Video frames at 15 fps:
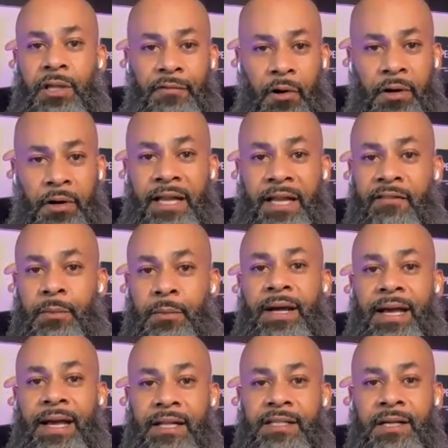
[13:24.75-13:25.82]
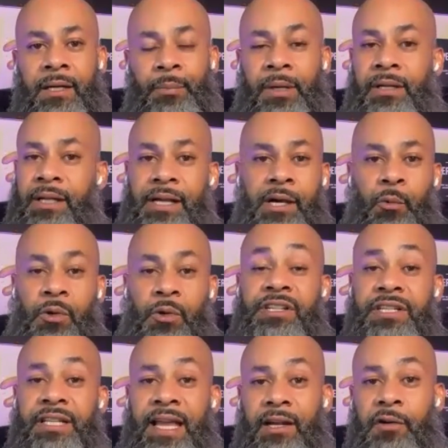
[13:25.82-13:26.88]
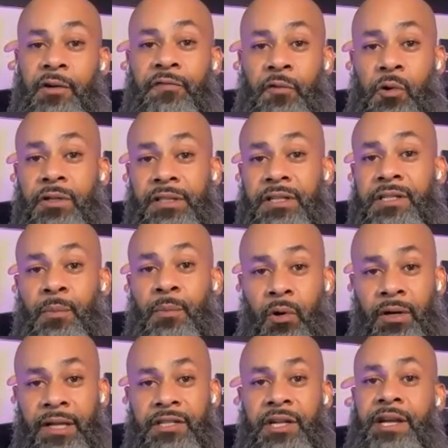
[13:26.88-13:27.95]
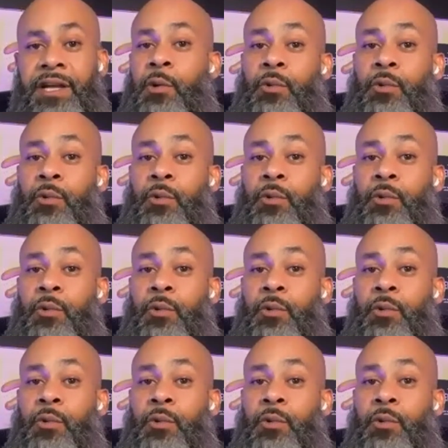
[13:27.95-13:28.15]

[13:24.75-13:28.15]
They've already given him a heads up, and we just can't afford this mortgage.